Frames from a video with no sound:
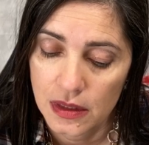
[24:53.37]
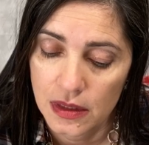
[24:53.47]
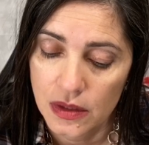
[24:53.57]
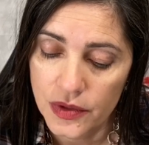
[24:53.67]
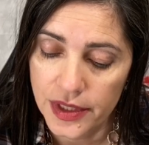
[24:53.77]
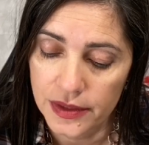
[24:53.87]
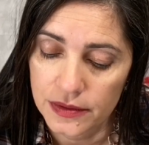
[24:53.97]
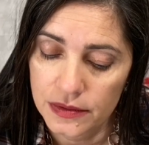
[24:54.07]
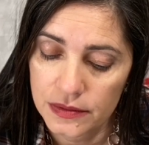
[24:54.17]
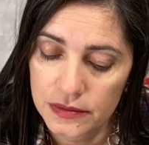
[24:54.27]
Okay,
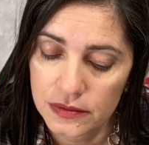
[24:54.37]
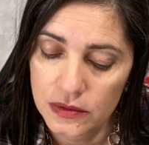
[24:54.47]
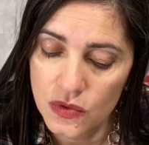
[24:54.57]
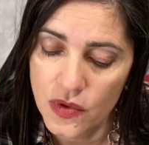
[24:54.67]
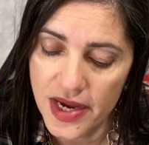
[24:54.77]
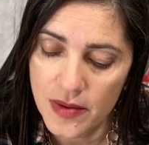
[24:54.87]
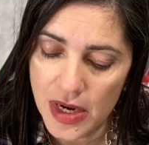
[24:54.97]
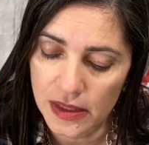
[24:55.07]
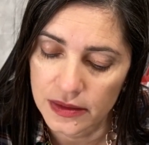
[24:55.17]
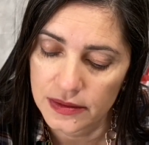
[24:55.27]
who am I?
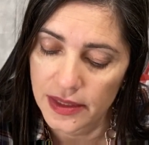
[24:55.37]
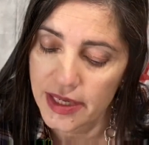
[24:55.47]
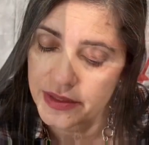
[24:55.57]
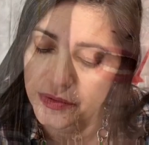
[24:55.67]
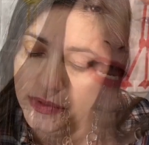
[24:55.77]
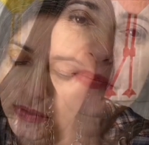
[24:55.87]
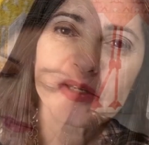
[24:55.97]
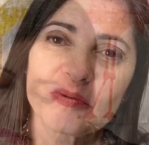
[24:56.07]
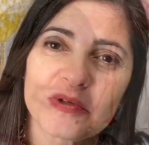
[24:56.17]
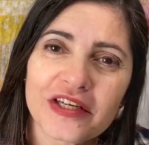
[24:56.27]
I don't know. Happy
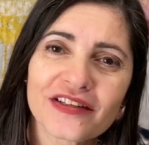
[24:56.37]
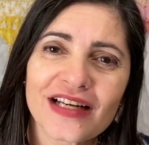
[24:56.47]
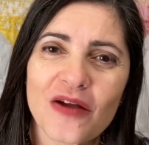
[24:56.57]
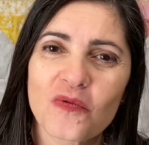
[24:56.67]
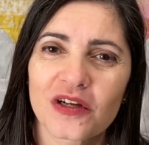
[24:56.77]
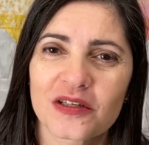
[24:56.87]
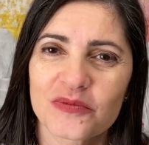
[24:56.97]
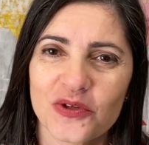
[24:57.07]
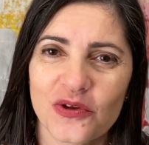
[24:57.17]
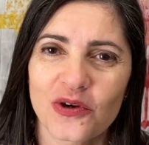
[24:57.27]
New Year and welcome to
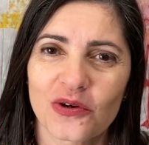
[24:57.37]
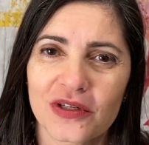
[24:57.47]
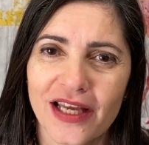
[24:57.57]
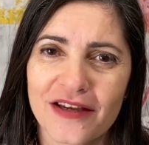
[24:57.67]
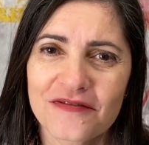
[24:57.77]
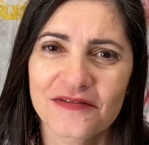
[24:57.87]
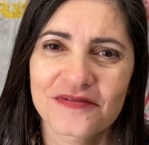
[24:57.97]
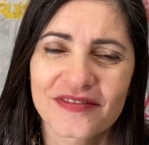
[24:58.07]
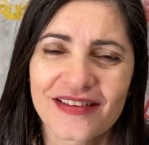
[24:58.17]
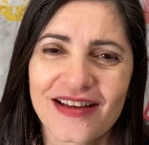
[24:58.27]
the Girl Cave.
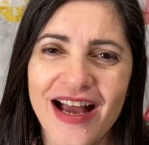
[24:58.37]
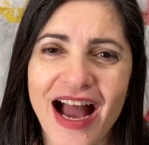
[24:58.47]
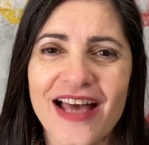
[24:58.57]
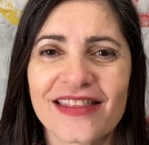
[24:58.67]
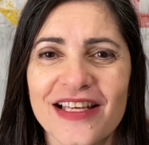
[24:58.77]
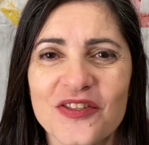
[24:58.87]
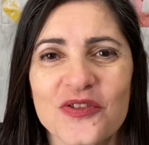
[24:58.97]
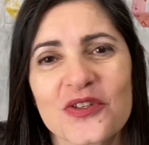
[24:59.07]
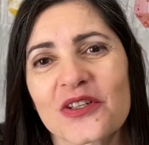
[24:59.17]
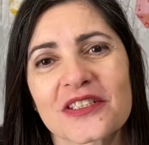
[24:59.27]
I'd like to
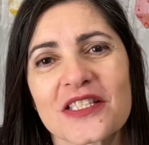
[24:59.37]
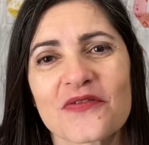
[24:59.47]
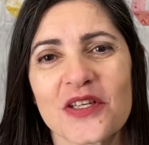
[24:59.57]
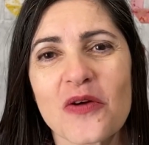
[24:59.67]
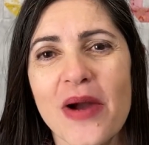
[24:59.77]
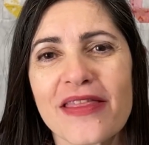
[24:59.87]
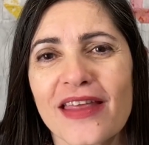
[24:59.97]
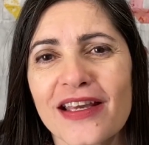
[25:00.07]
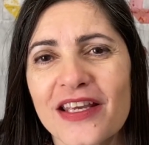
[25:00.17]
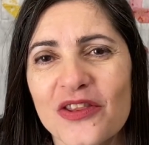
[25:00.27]
start this video by
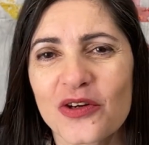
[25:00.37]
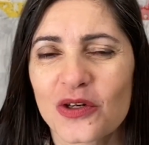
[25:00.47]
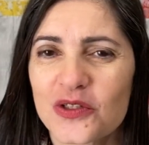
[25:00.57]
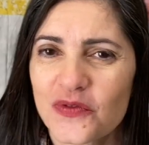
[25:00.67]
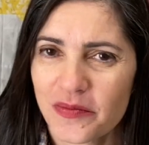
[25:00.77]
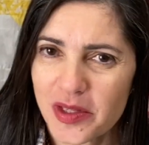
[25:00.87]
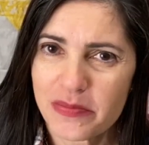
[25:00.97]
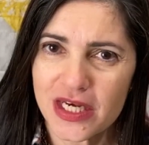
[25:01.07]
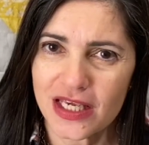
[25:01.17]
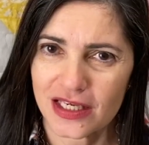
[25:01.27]
thanking the girls from the
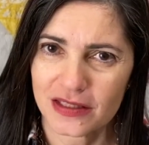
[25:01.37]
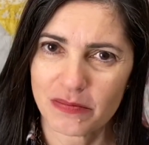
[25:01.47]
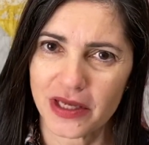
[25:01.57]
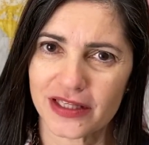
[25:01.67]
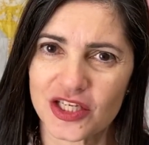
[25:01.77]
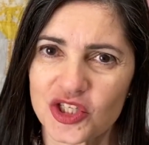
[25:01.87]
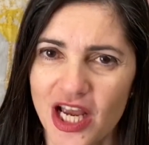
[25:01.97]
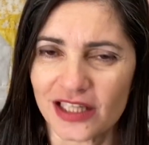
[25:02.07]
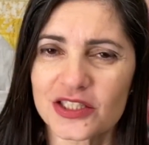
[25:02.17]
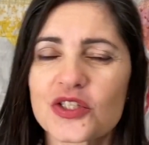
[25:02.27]
Mini Kit Monday
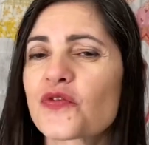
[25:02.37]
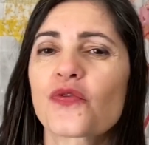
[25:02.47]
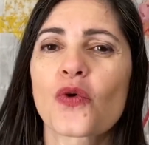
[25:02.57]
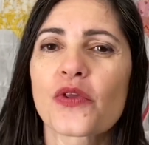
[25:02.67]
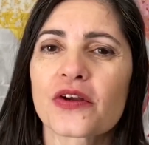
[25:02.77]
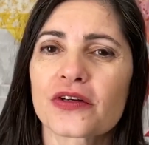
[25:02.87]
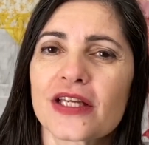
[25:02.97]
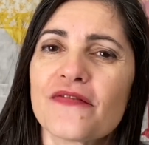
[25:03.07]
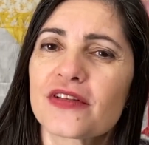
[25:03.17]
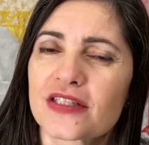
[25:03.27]
Challenge for their
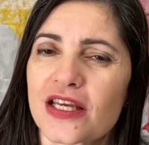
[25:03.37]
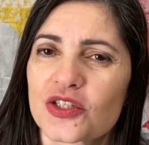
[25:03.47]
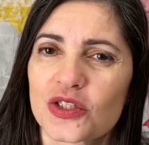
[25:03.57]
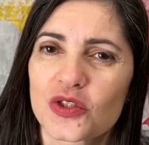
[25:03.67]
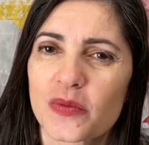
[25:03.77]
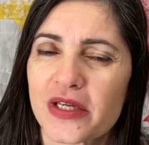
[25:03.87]
invitation to be a